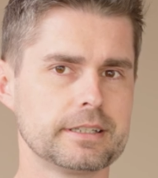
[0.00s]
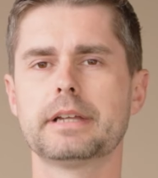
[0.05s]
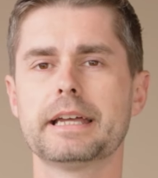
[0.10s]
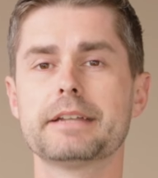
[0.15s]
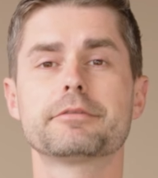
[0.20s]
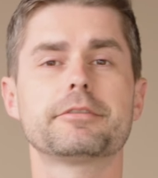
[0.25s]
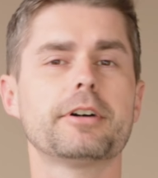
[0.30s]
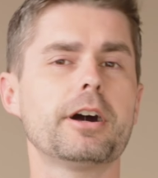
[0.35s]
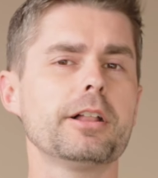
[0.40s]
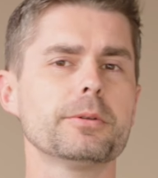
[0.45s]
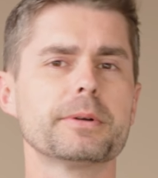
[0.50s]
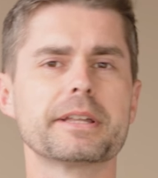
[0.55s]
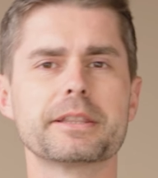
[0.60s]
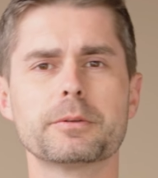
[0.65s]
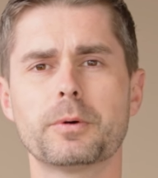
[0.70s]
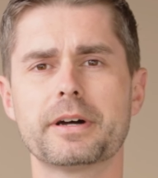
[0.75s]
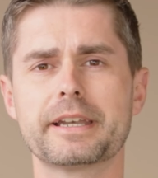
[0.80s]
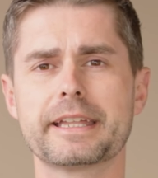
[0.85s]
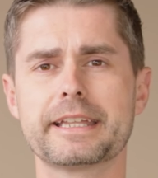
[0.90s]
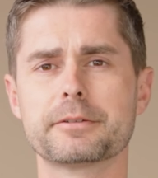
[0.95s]
And following
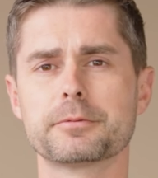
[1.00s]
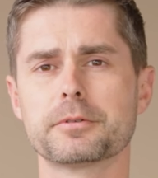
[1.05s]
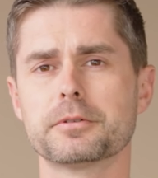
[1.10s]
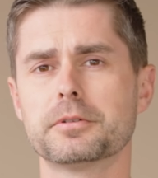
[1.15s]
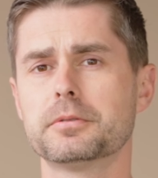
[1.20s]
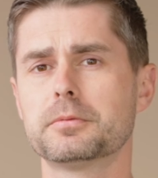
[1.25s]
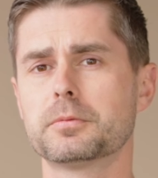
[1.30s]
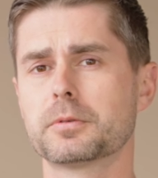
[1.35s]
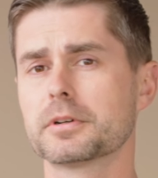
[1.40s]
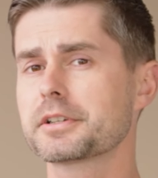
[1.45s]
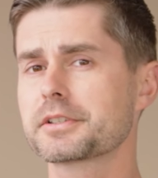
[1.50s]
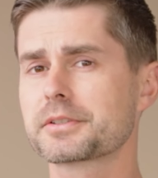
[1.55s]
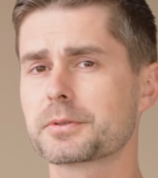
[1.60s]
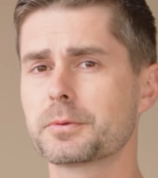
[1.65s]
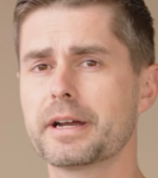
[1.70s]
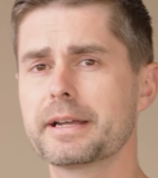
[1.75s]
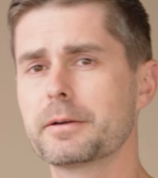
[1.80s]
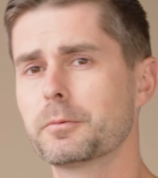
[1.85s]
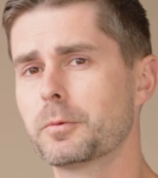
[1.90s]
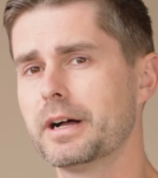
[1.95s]
the 180 rule works
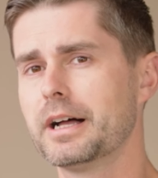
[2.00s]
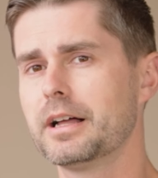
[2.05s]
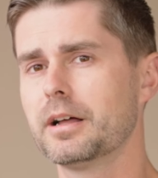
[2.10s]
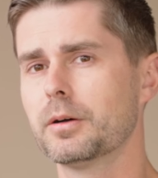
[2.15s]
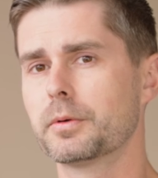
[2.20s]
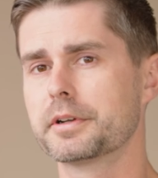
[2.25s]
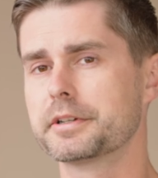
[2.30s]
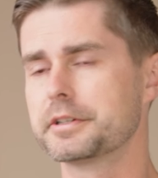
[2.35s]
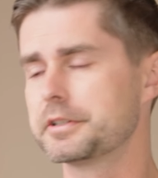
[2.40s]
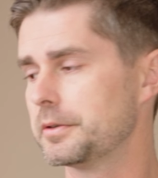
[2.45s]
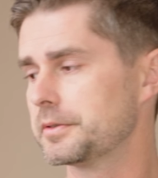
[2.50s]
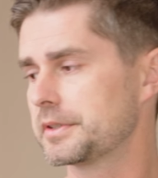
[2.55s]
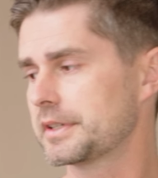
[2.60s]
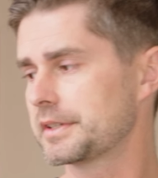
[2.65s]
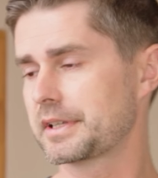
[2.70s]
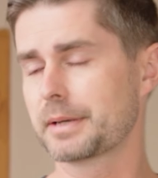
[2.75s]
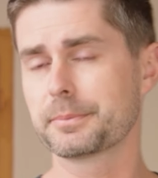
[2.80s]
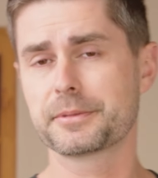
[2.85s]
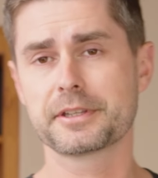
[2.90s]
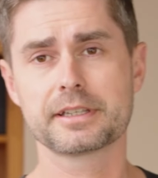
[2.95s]
quite well when you're using
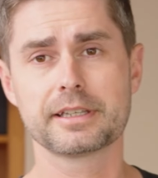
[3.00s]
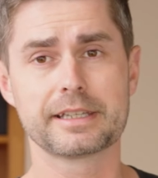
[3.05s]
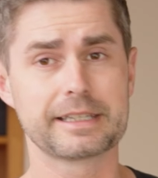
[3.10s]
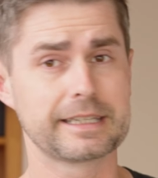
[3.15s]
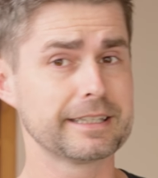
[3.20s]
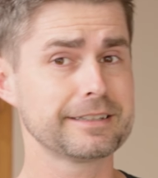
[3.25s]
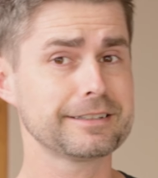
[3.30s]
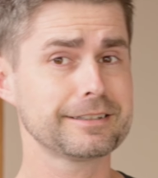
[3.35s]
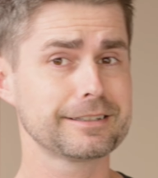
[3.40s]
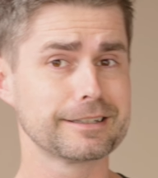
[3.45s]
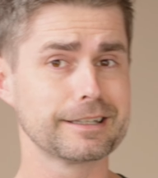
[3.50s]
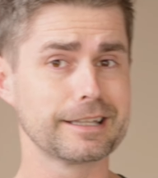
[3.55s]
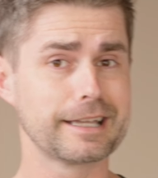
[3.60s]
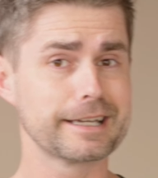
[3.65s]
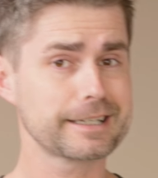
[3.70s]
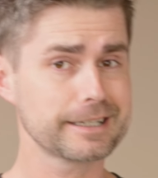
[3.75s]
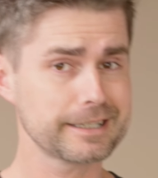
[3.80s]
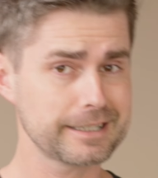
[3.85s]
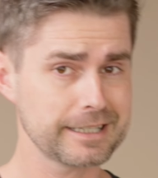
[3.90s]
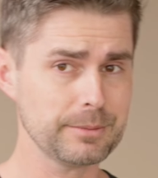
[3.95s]
something, again,
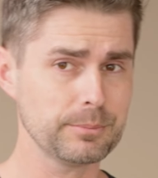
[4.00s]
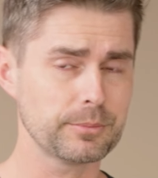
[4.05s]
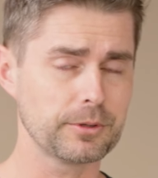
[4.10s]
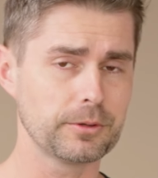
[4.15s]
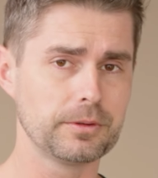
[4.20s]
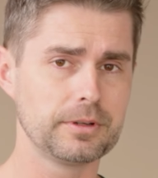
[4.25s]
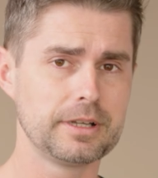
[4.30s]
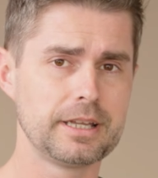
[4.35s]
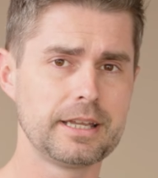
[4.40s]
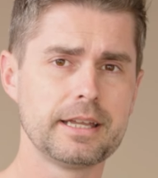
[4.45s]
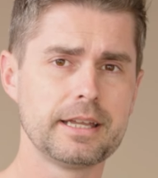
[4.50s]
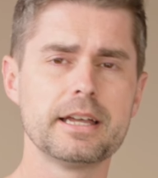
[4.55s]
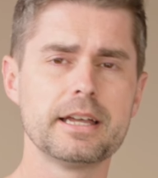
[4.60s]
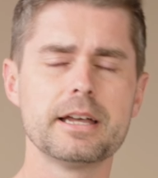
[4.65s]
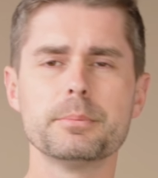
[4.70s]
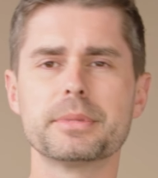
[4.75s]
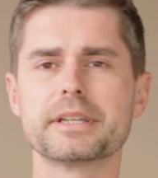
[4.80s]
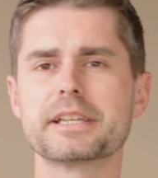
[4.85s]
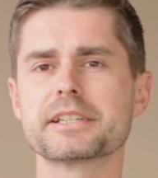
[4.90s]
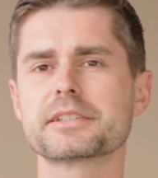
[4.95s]
like a gimbal,
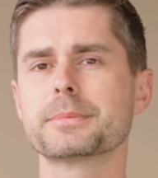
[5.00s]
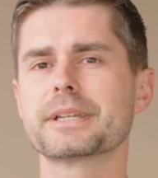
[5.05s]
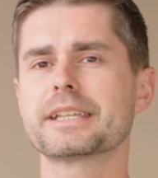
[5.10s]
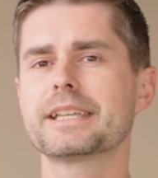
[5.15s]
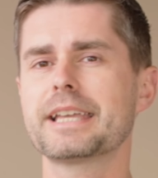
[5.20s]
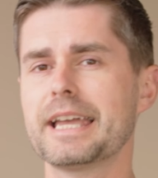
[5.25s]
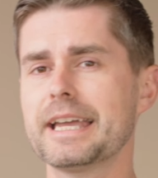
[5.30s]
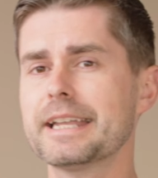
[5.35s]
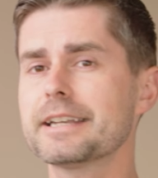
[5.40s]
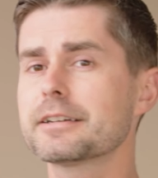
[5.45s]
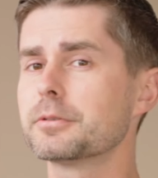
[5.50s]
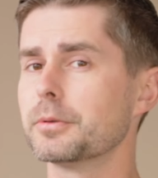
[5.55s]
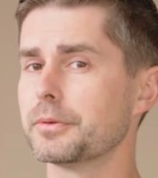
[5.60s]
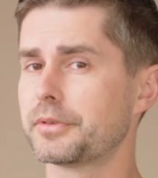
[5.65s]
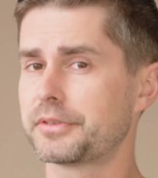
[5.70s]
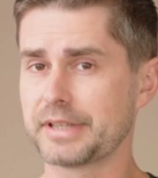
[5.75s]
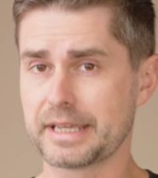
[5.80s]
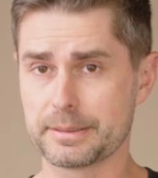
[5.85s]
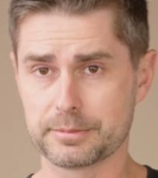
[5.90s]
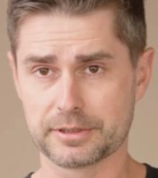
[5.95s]
because mechanical
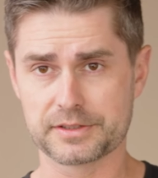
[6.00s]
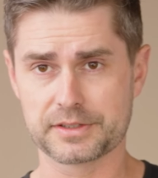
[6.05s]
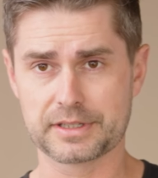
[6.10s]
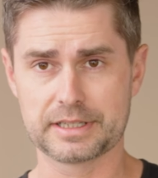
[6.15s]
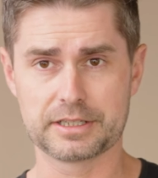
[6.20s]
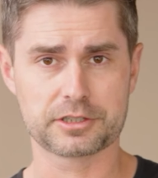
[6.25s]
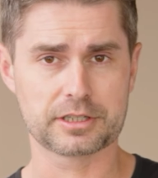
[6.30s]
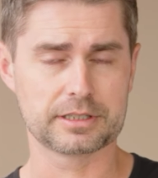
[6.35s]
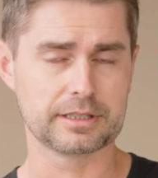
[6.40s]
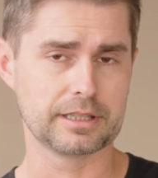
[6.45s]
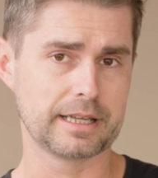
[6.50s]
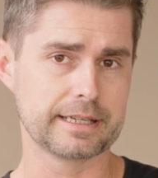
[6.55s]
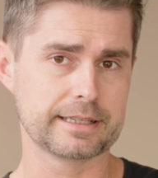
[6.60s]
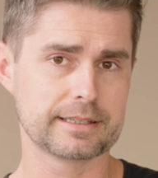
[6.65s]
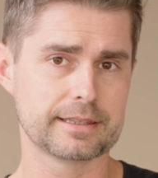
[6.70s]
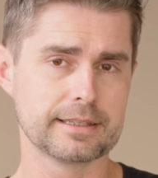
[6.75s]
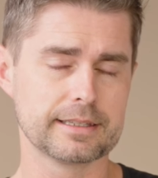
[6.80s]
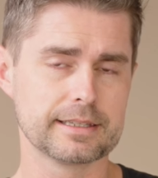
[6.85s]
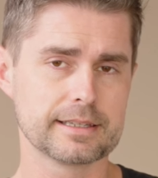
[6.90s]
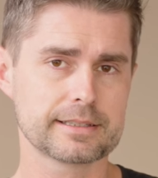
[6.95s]
stabilization
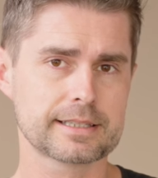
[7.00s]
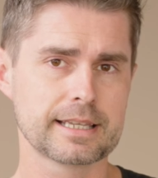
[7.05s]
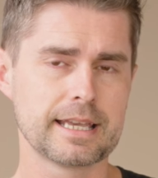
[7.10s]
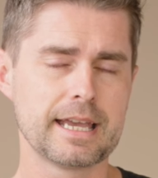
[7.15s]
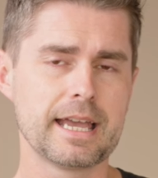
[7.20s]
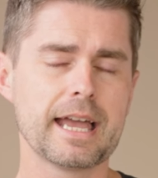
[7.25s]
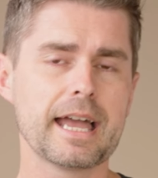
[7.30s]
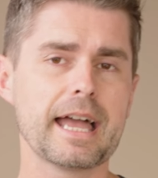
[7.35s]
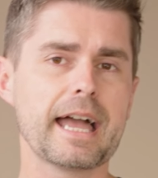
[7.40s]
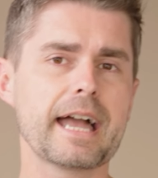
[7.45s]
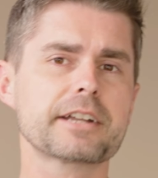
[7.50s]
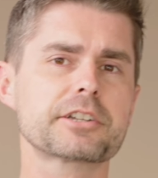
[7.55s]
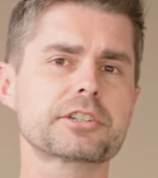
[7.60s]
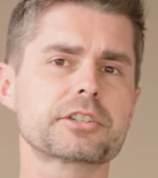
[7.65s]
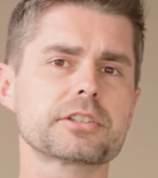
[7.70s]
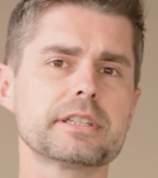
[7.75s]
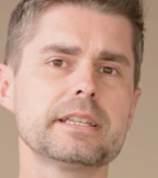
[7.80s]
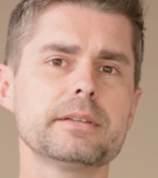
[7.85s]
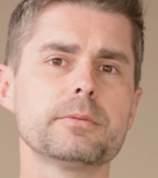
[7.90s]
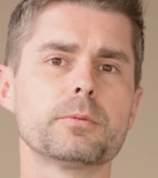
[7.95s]
like this
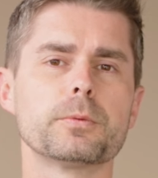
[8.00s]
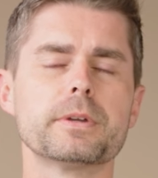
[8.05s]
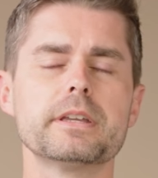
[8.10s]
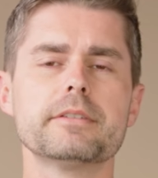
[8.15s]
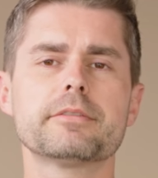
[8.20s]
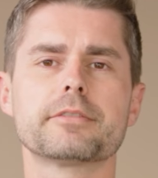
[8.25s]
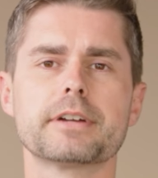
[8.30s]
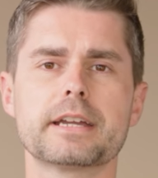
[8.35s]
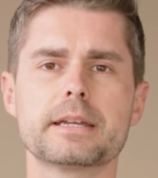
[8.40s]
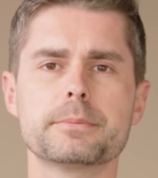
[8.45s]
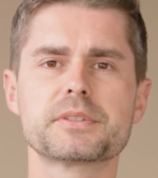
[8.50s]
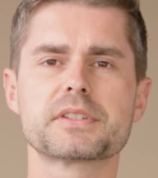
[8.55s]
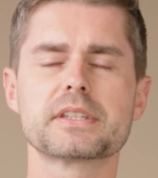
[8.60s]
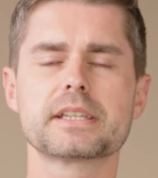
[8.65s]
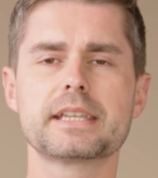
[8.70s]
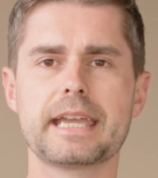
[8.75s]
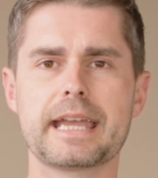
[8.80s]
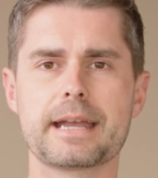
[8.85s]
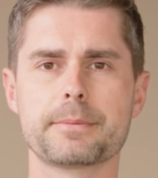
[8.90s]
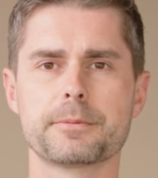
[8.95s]
actually reframes the
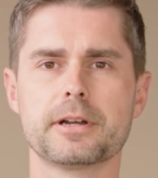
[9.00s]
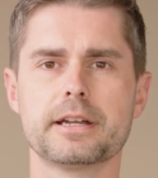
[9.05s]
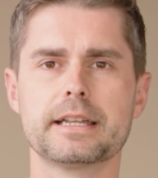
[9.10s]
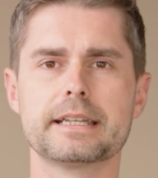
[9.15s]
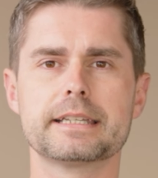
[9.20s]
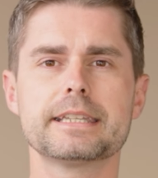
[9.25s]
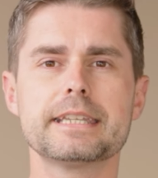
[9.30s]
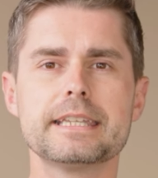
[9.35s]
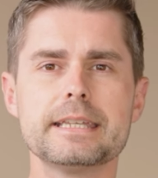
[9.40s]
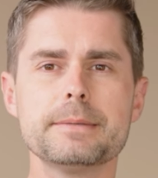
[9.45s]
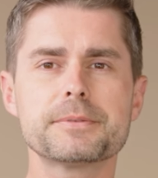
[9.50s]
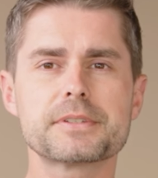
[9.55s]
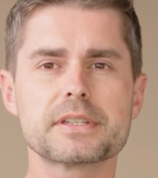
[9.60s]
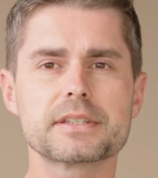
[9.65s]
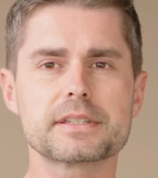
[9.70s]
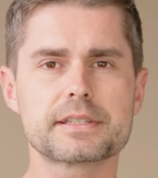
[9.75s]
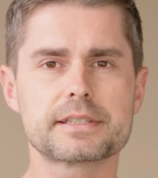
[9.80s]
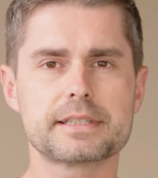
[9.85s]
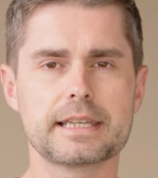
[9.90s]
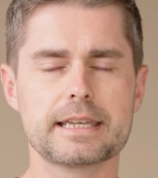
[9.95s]
camera and keeps
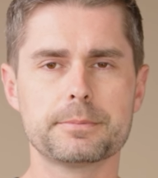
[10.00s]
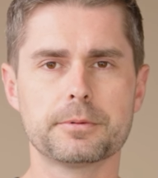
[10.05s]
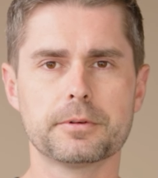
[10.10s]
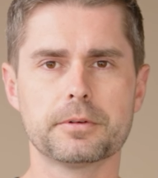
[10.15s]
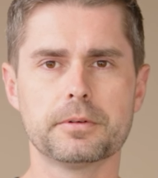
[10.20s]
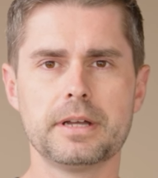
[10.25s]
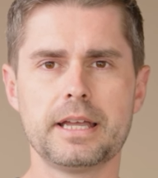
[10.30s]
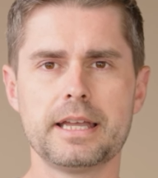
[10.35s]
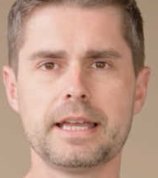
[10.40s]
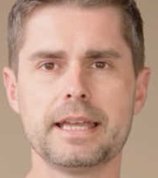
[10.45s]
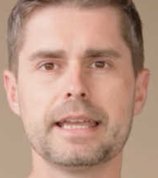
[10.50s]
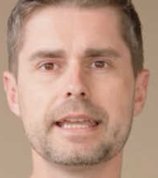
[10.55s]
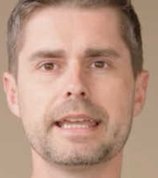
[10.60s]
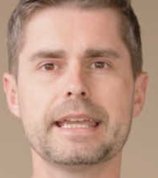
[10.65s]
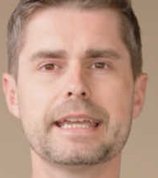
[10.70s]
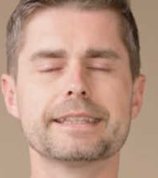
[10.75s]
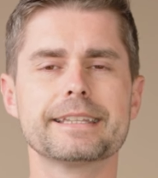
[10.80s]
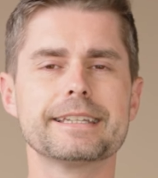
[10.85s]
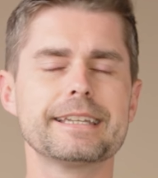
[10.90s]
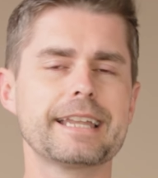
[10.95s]
it stable
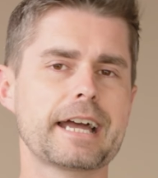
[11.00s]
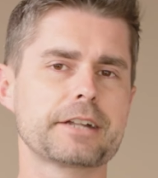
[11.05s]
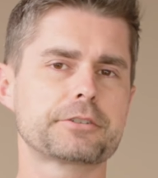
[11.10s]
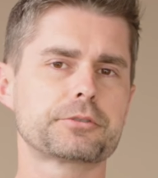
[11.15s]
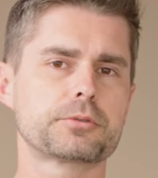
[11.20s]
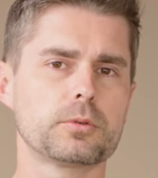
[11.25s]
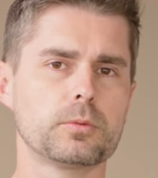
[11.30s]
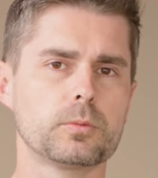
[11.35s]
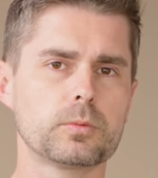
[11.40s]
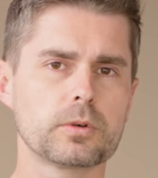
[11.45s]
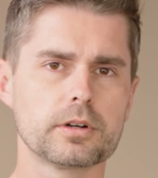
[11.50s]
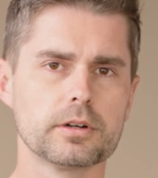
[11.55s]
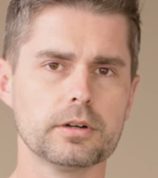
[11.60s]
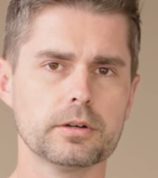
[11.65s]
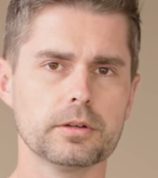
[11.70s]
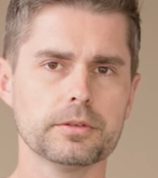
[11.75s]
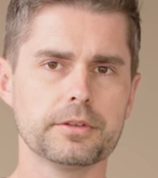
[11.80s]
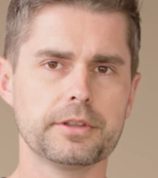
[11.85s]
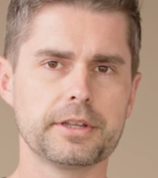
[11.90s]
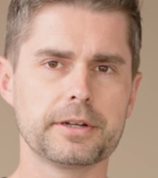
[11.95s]
in the natural
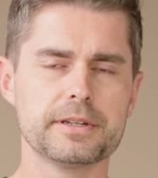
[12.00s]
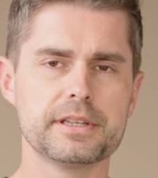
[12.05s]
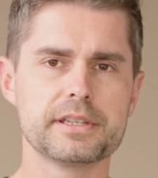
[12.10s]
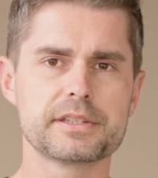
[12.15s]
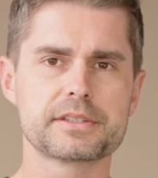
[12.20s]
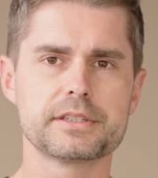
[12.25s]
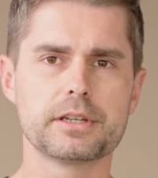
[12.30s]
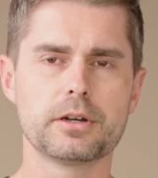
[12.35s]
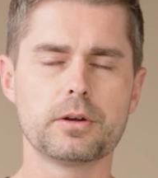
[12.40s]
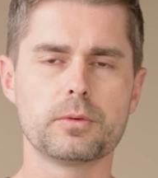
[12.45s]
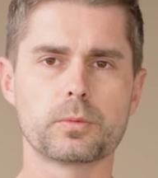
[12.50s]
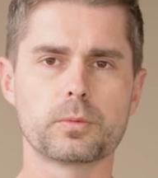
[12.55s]
world. There is no